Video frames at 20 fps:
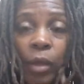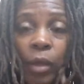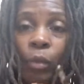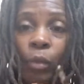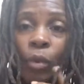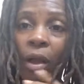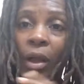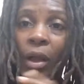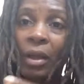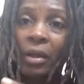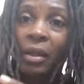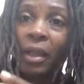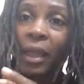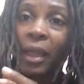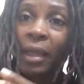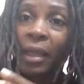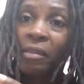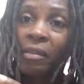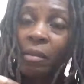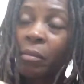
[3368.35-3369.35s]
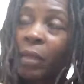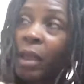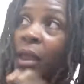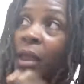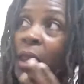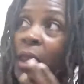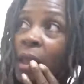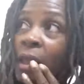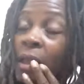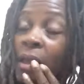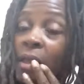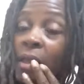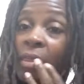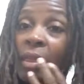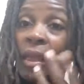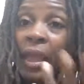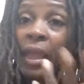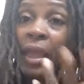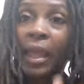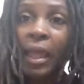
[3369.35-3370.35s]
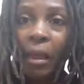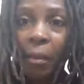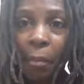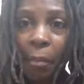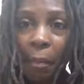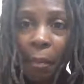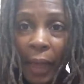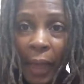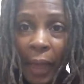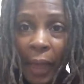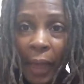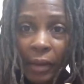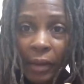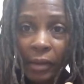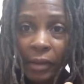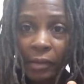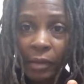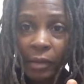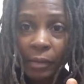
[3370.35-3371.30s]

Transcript: We're underestimating the impact